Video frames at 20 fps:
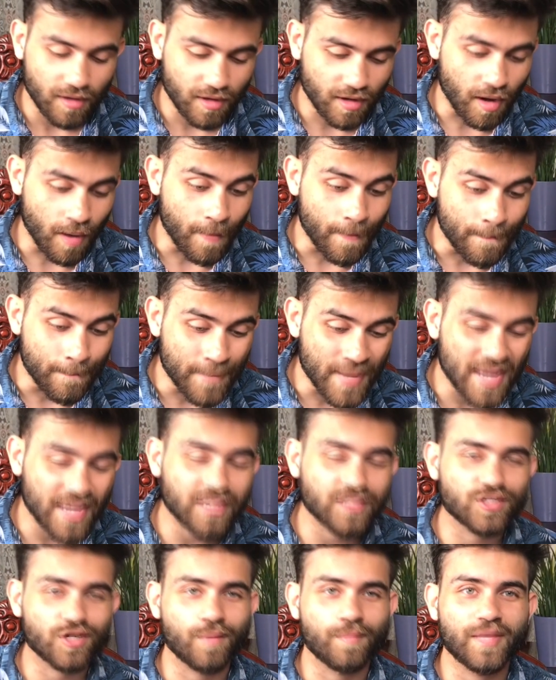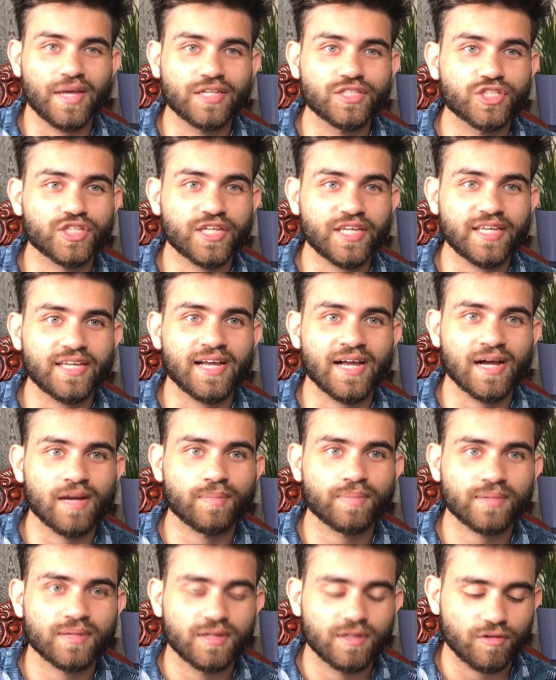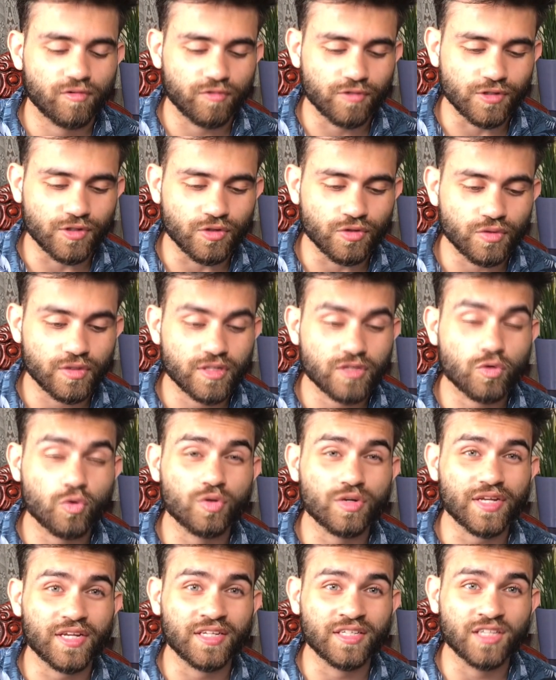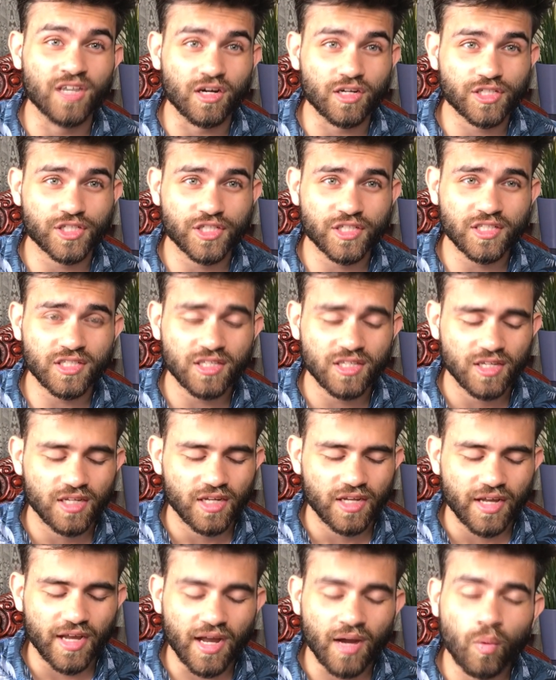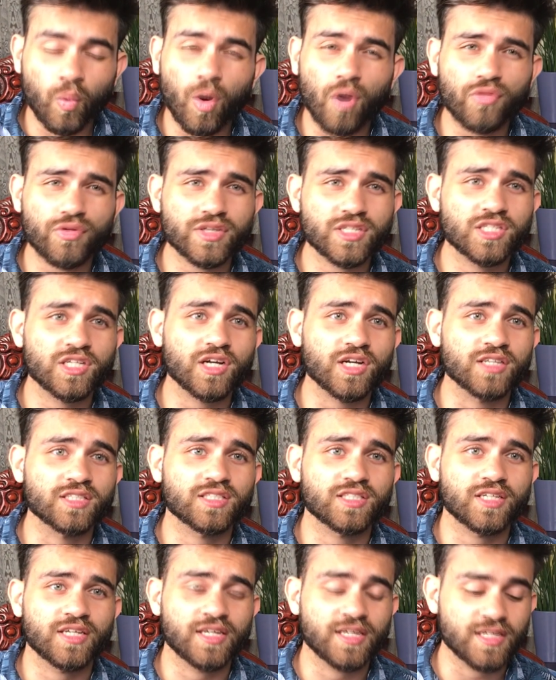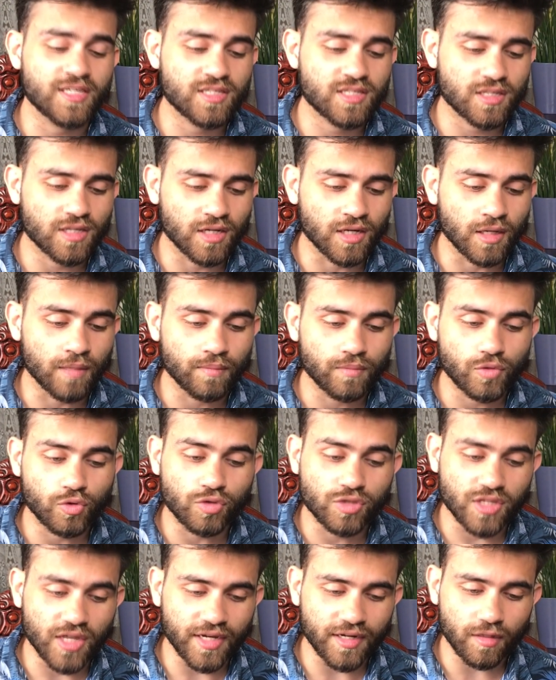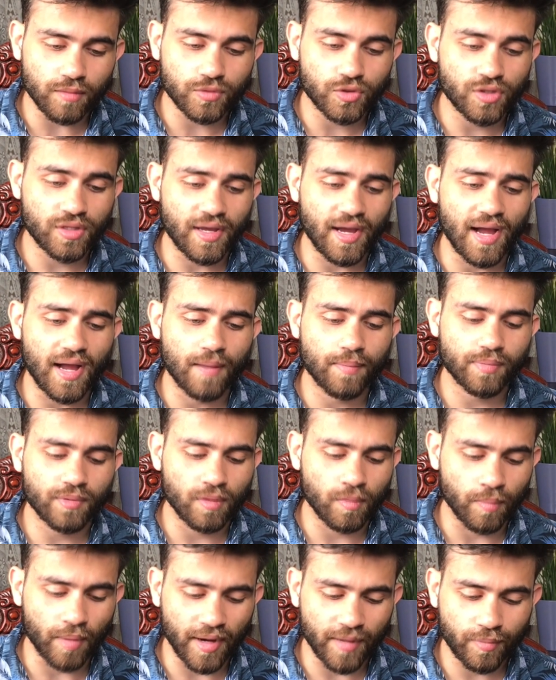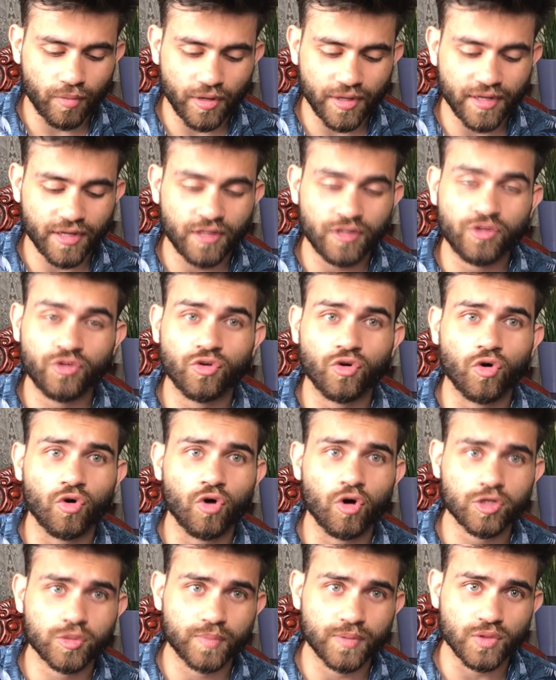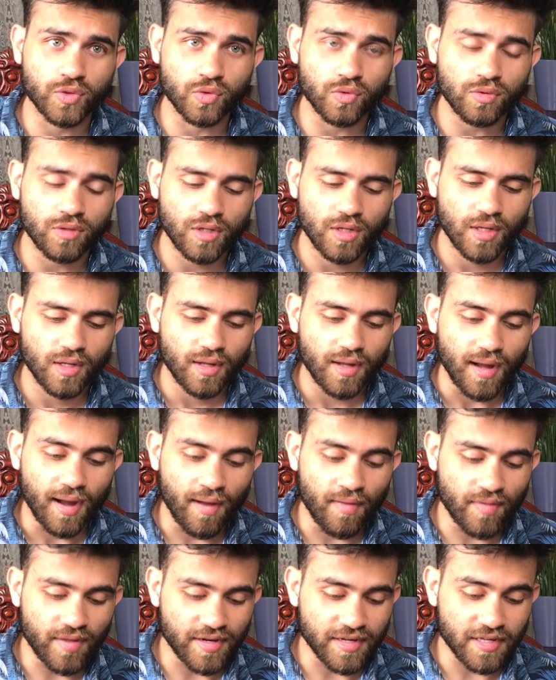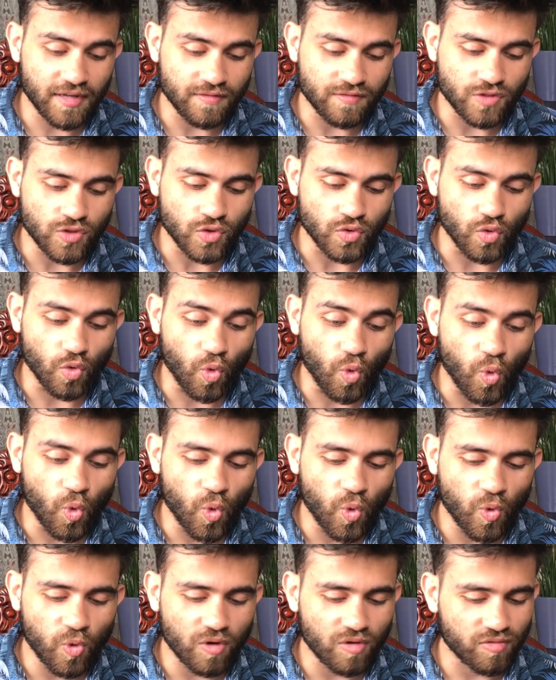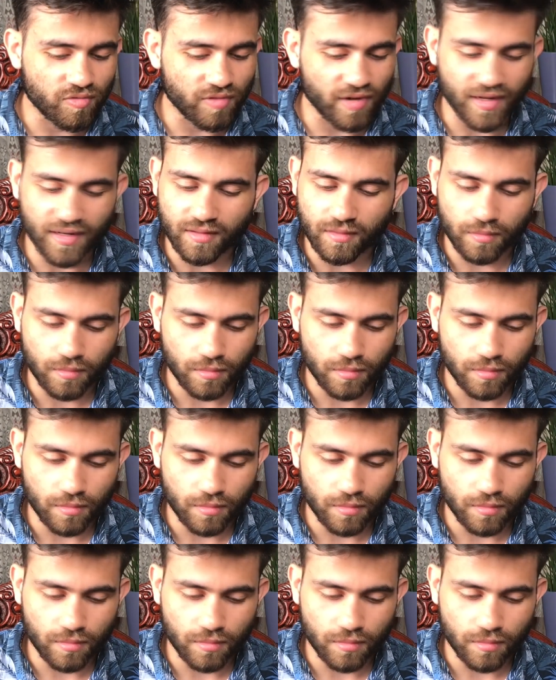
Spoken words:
a major key app for you. It's called Induction, and what this does is you sign up to the app by putting in your hospital, and then it gives you all of like